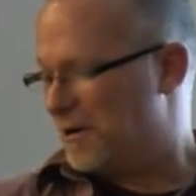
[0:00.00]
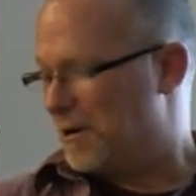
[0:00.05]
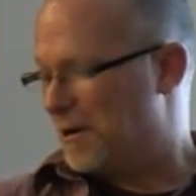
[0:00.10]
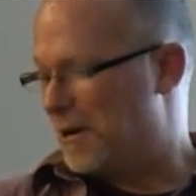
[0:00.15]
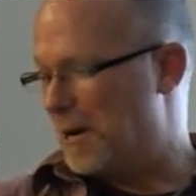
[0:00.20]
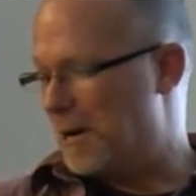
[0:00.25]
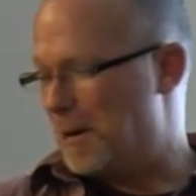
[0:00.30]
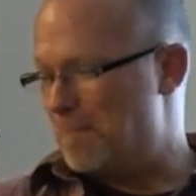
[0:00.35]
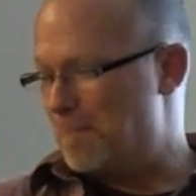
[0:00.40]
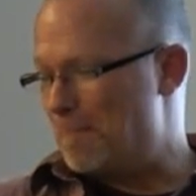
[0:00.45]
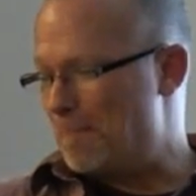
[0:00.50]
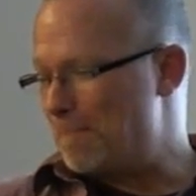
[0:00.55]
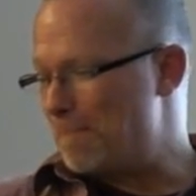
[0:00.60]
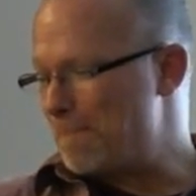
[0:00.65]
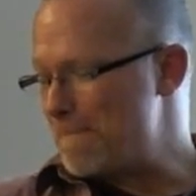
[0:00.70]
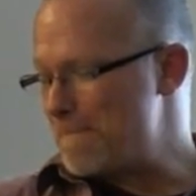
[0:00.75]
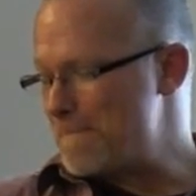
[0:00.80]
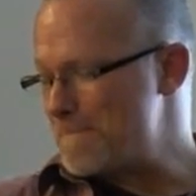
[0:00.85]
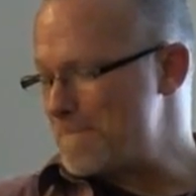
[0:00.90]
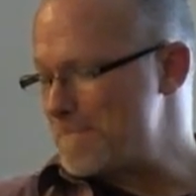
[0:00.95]
Um,
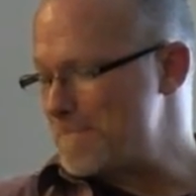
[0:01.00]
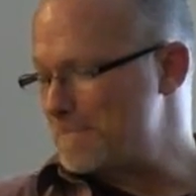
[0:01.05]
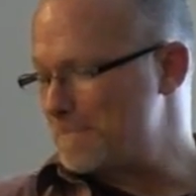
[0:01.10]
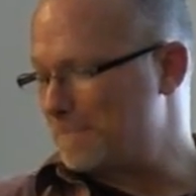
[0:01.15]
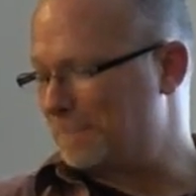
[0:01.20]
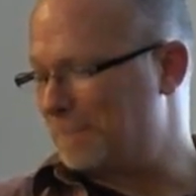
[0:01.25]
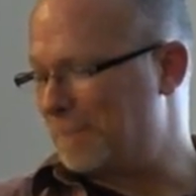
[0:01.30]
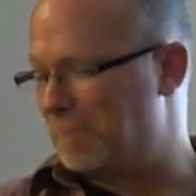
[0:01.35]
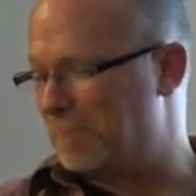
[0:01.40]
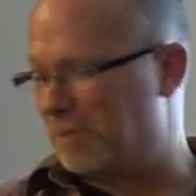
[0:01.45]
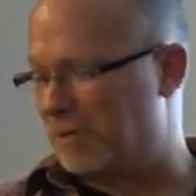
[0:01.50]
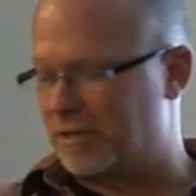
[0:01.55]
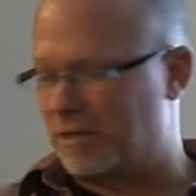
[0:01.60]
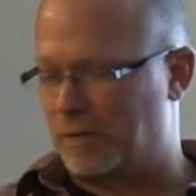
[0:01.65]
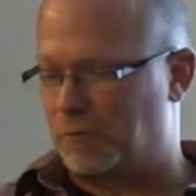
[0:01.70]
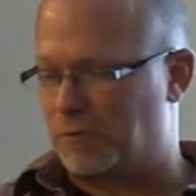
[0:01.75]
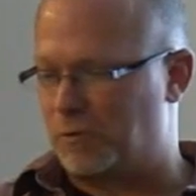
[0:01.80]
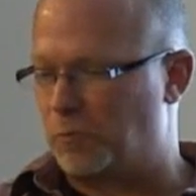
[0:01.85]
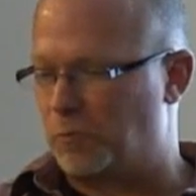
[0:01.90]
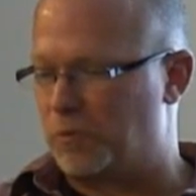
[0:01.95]
but
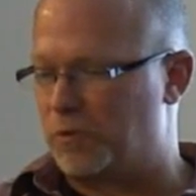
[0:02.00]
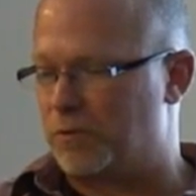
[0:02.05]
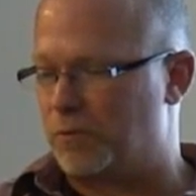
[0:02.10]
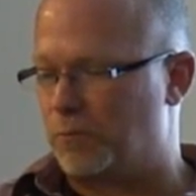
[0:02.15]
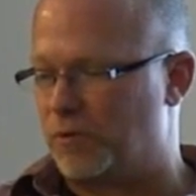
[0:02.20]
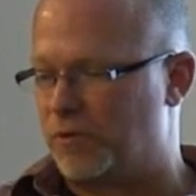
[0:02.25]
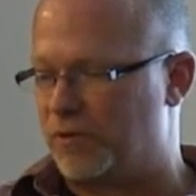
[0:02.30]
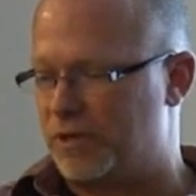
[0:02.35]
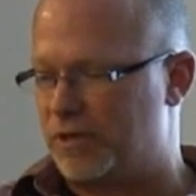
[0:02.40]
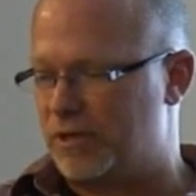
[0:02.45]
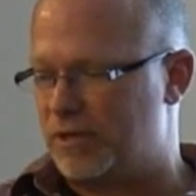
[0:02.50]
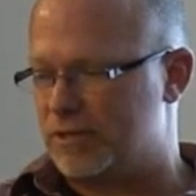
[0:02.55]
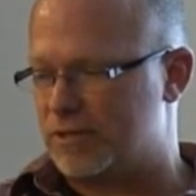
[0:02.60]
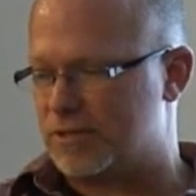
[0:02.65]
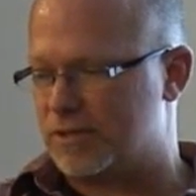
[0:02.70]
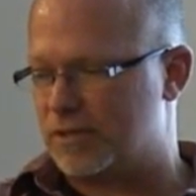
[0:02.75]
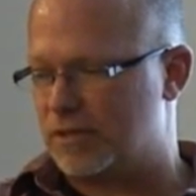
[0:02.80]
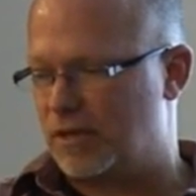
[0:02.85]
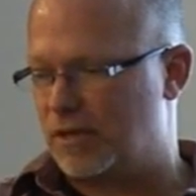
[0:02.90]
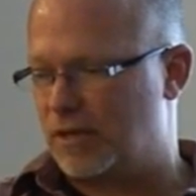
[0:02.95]
yeah, with, with, with
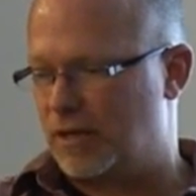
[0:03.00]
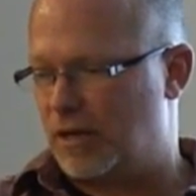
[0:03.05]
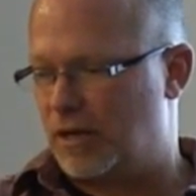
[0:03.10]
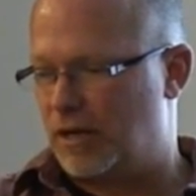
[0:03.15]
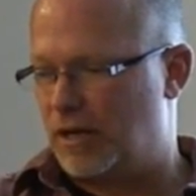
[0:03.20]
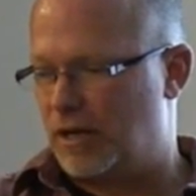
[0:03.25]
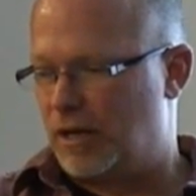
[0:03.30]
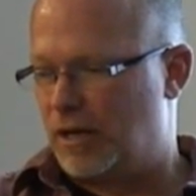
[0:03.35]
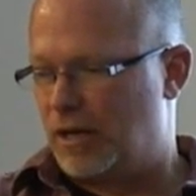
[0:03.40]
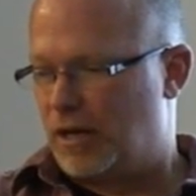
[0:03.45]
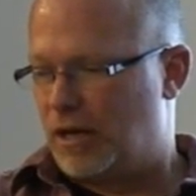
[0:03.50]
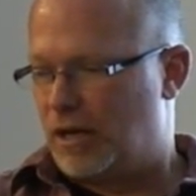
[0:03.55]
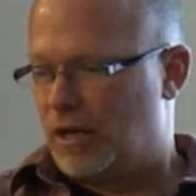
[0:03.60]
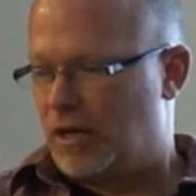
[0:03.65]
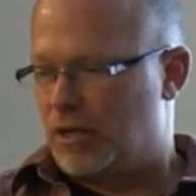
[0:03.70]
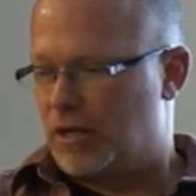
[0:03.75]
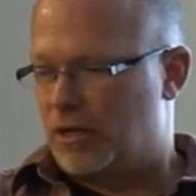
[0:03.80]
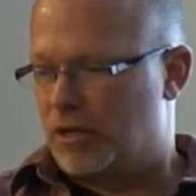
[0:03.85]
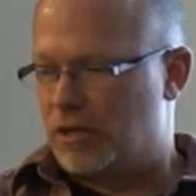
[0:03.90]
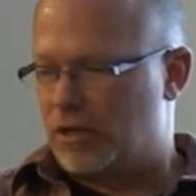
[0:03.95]
this,
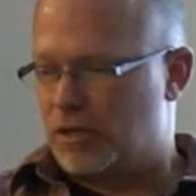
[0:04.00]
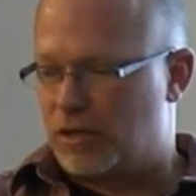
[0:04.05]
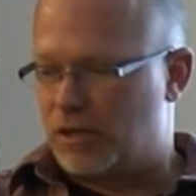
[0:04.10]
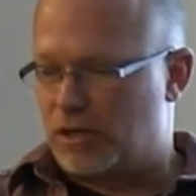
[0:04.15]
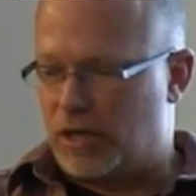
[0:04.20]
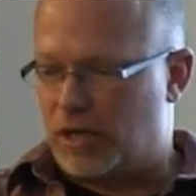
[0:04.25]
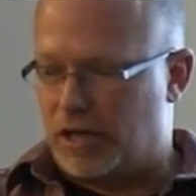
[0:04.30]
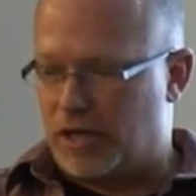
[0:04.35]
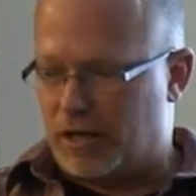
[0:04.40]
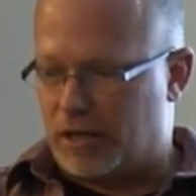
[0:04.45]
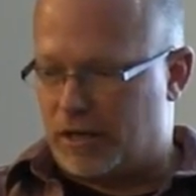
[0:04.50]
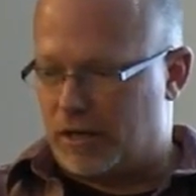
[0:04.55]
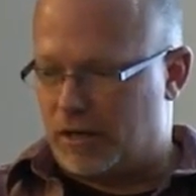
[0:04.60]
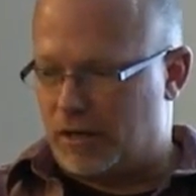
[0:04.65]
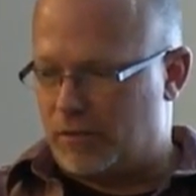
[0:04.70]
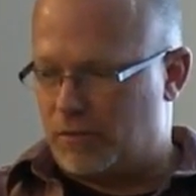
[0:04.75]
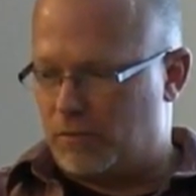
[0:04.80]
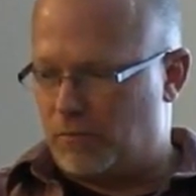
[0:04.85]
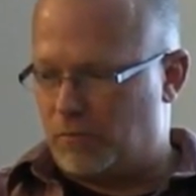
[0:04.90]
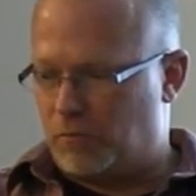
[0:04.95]

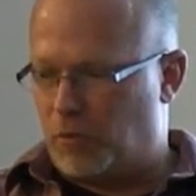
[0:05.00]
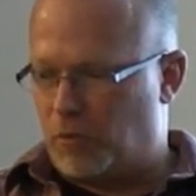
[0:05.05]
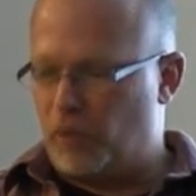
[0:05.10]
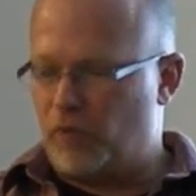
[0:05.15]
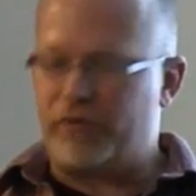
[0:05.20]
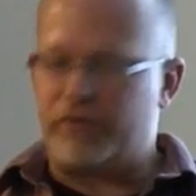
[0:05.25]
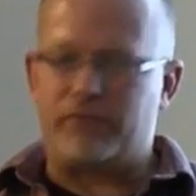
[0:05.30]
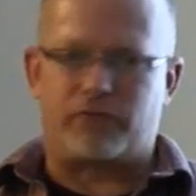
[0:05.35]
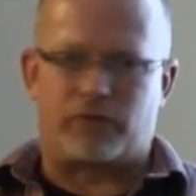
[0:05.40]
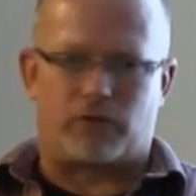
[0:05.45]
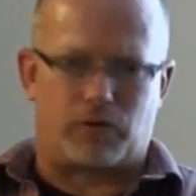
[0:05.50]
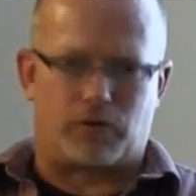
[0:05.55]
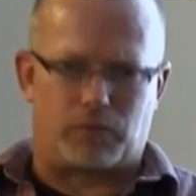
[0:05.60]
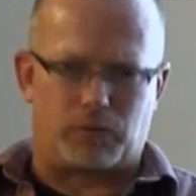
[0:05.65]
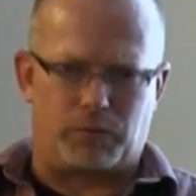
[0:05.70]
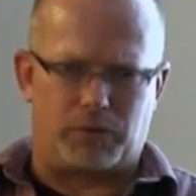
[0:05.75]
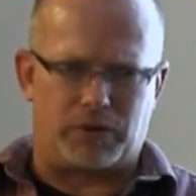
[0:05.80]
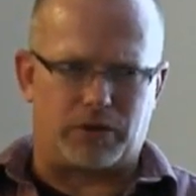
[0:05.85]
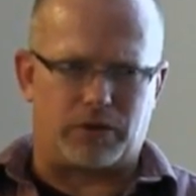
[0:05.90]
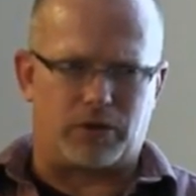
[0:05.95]
and moving
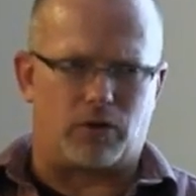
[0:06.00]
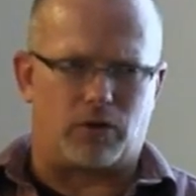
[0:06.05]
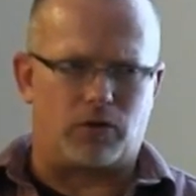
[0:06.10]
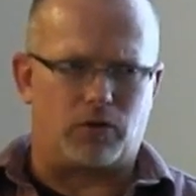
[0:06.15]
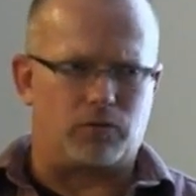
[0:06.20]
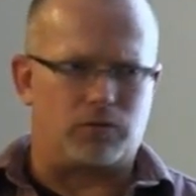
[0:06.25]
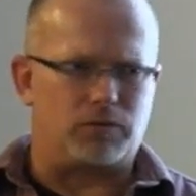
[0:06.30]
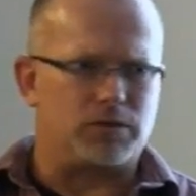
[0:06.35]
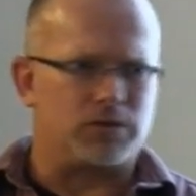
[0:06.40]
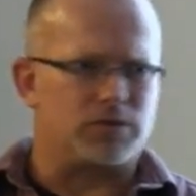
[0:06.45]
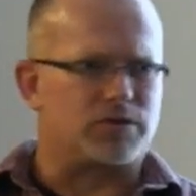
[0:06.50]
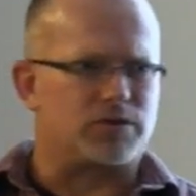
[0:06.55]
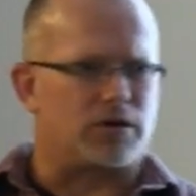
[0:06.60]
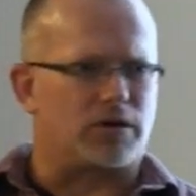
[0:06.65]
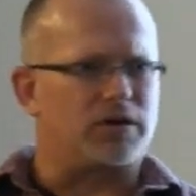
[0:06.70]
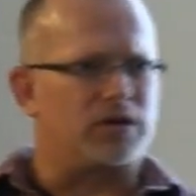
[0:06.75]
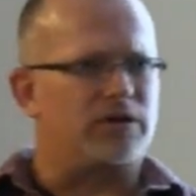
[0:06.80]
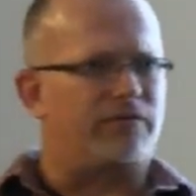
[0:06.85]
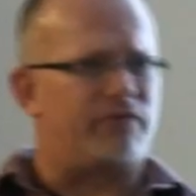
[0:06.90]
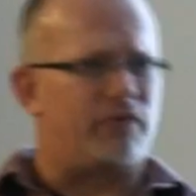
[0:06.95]
forward with the code,
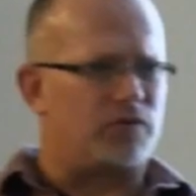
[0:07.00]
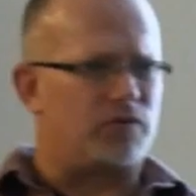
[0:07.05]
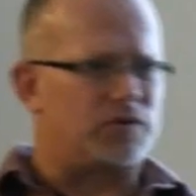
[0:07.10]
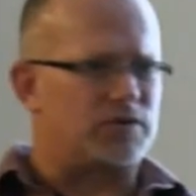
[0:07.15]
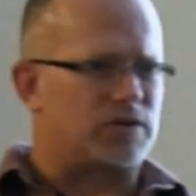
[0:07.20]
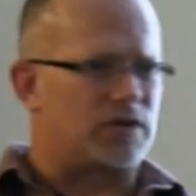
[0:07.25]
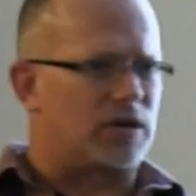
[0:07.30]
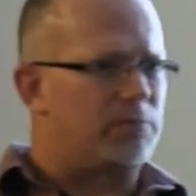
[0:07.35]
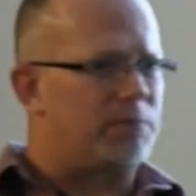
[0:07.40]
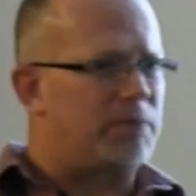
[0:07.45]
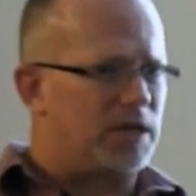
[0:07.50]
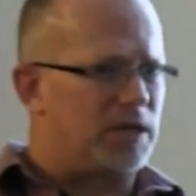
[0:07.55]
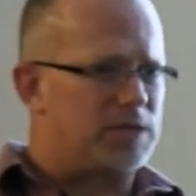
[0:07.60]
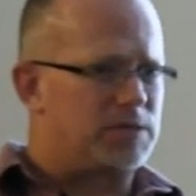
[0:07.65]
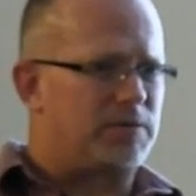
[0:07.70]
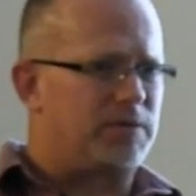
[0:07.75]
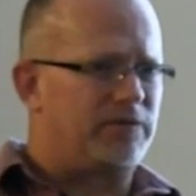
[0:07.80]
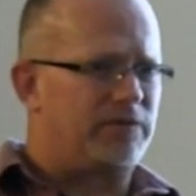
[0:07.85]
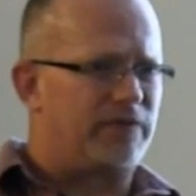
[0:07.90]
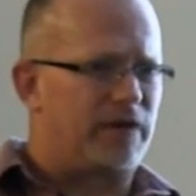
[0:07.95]
starting to focus on a
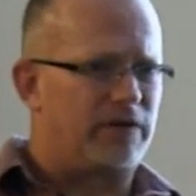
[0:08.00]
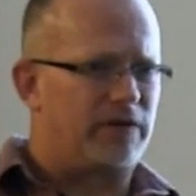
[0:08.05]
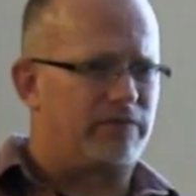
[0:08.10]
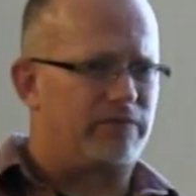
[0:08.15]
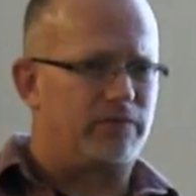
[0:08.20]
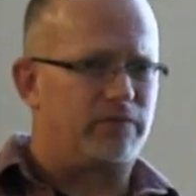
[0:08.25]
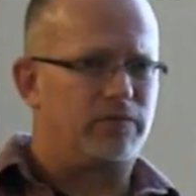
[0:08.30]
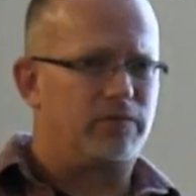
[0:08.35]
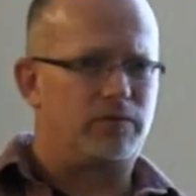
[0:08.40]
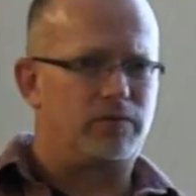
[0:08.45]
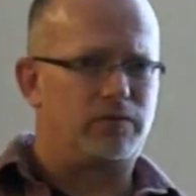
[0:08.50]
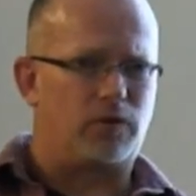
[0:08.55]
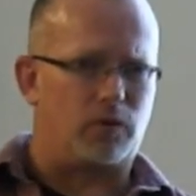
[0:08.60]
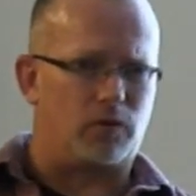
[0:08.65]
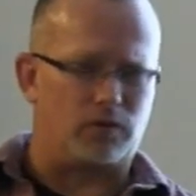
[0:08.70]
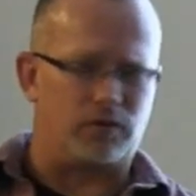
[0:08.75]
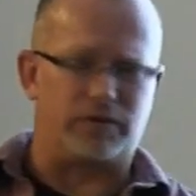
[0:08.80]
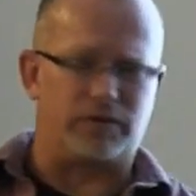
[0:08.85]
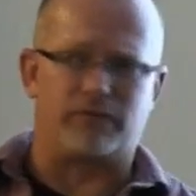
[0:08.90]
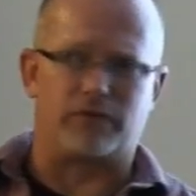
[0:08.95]
PHP 5
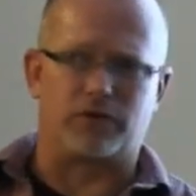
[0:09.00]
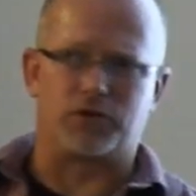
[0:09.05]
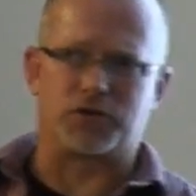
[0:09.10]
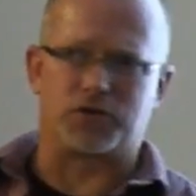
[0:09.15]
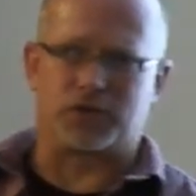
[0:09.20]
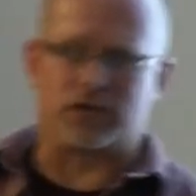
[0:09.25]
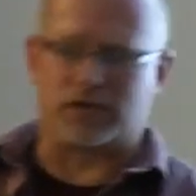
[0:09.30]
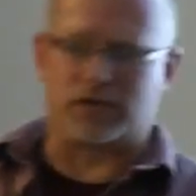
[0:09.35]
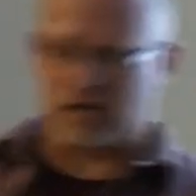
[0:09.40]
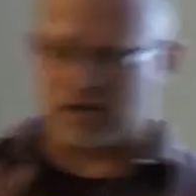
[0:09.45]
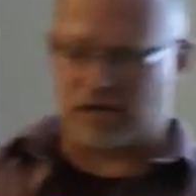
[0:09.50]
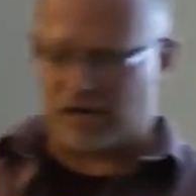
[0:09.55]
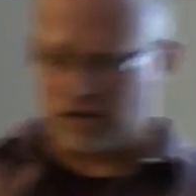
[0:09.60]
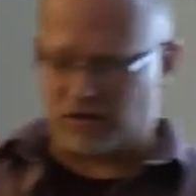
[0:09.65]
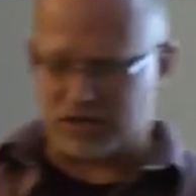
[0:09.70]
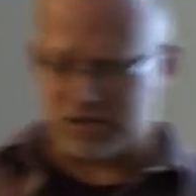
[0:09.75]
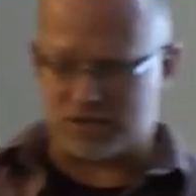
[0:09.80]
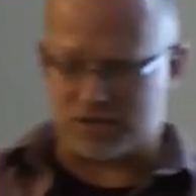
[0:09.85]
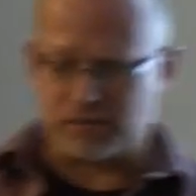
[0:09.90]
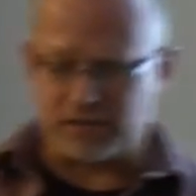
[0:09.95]
only version, and
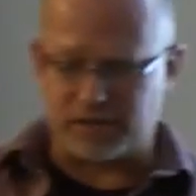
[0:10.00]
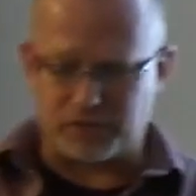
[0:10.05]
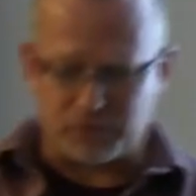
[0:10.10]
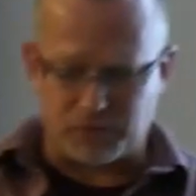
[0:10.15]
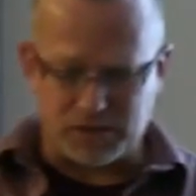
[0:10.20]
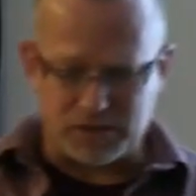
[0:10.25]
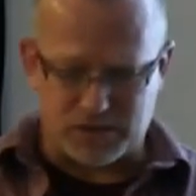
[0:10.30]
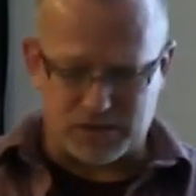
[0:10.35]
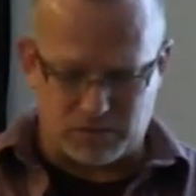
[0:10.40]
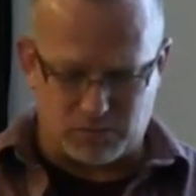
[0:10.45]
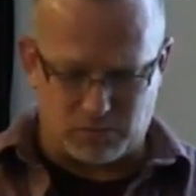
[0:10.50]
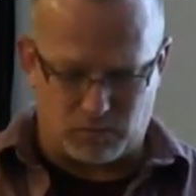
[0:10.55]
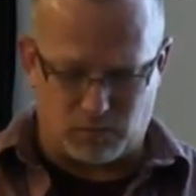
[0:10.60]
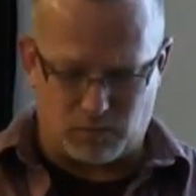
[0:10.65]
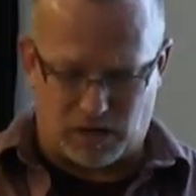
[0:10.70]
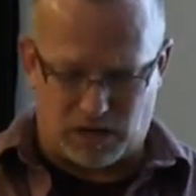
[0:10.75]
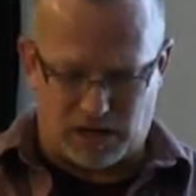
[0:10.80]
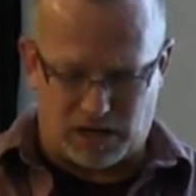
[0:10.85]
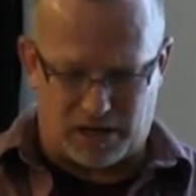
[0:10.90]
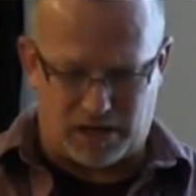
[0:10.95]
I'll explain the reason
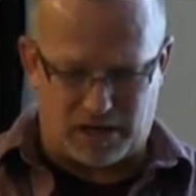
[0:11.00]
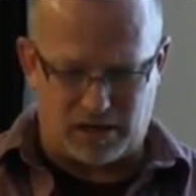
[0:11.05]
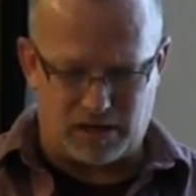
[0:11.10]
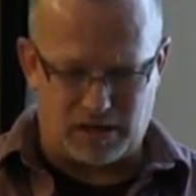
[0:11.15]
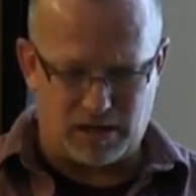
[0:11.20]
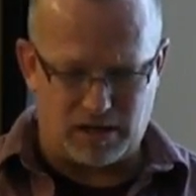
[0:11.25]
why